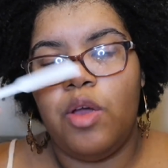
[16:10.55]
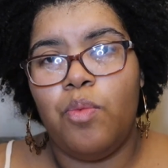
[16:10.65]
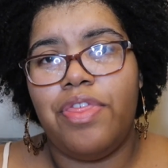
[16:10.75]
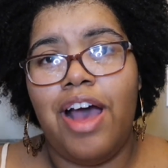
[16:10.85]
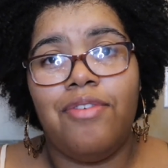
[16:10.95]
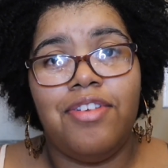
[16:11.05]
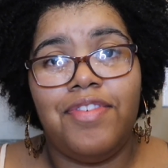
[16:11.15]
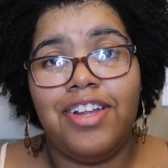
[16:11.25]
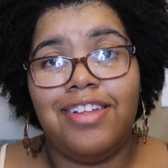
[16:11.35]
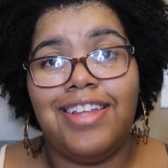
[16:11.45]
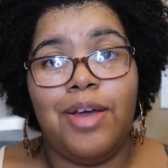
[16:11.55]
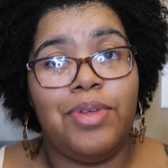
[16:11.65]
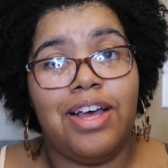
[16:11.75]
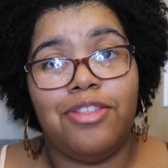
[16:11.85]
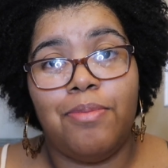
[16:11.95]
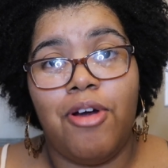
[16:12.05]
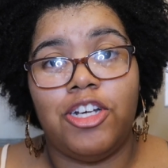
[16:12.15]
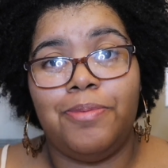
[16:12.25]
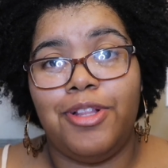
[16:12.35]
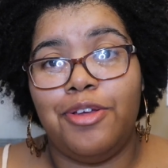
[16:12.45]
without the vanilla and without the
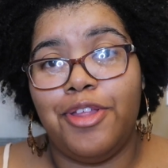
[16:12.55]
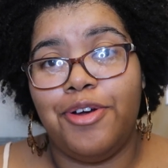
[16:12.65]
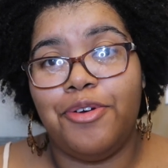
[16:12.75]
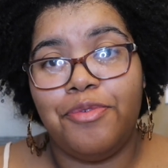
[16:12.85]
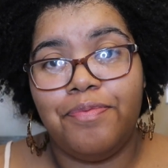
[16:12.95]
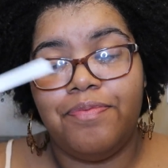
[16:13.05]
marshmallow though.